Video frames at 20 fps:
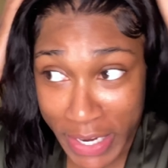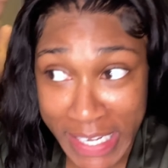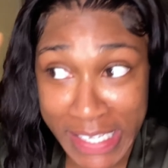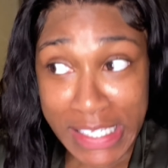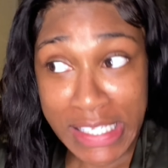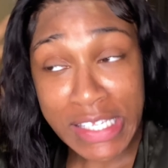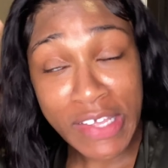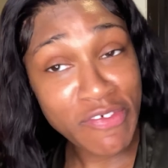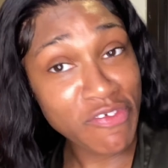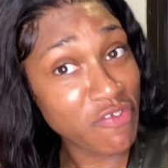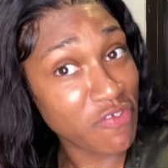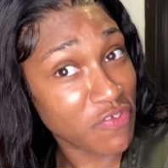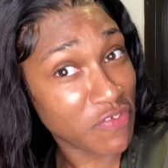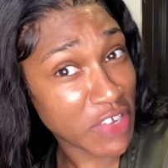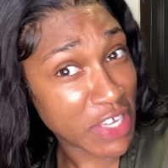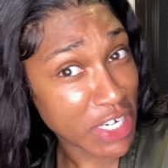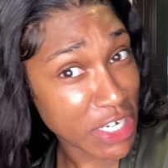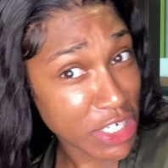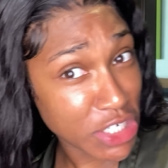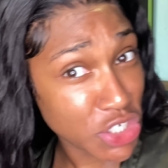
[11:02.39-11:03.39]
is the
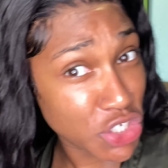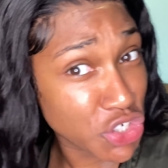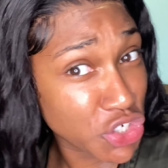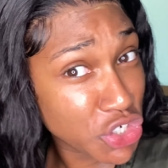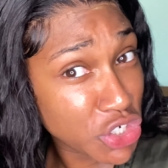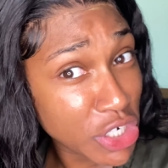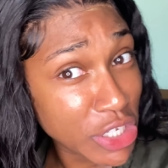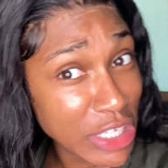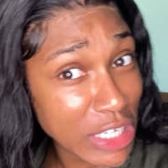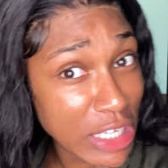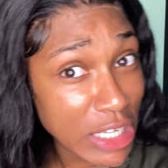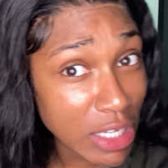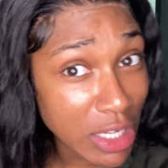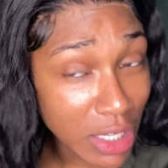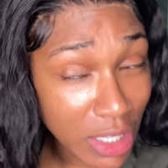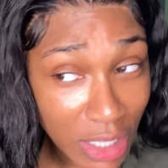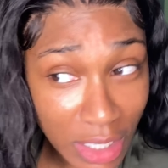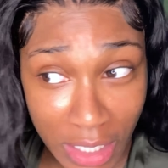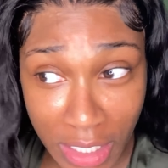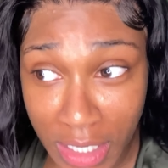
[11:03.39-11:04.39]
finished
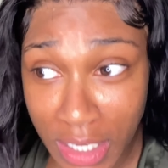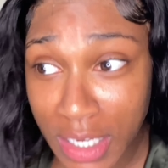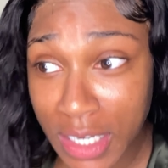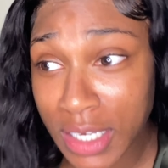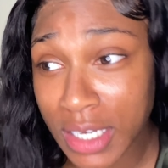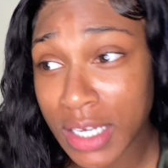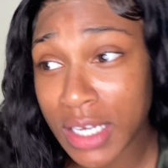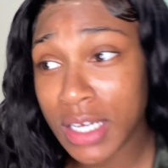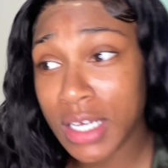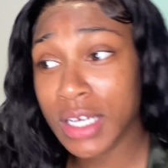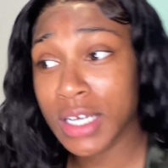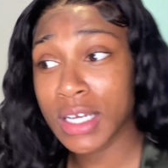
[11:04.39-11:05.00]
look.